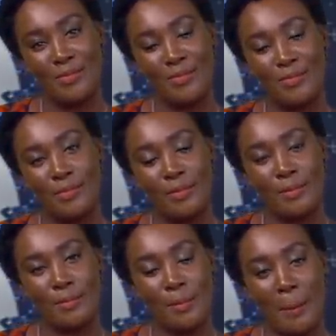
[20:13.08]

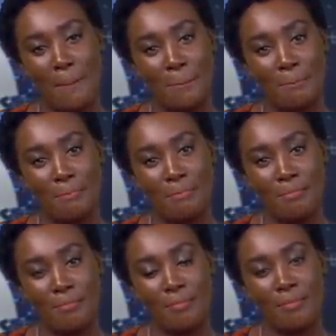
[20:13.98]

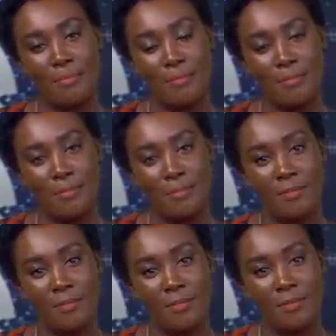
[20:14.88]

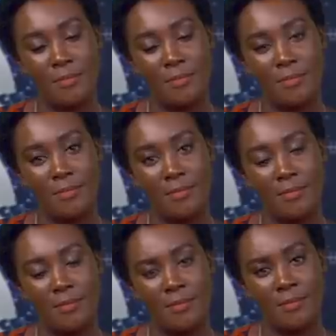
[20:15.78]

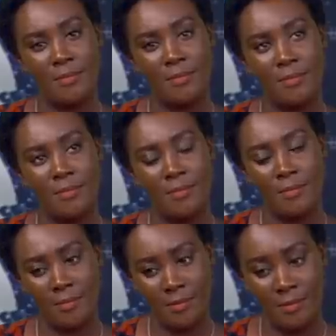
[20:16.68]

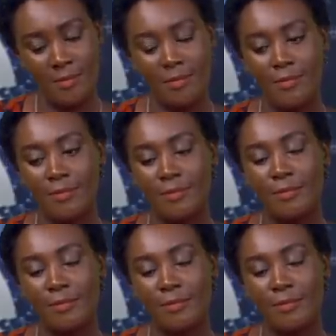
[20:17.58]
[no speech]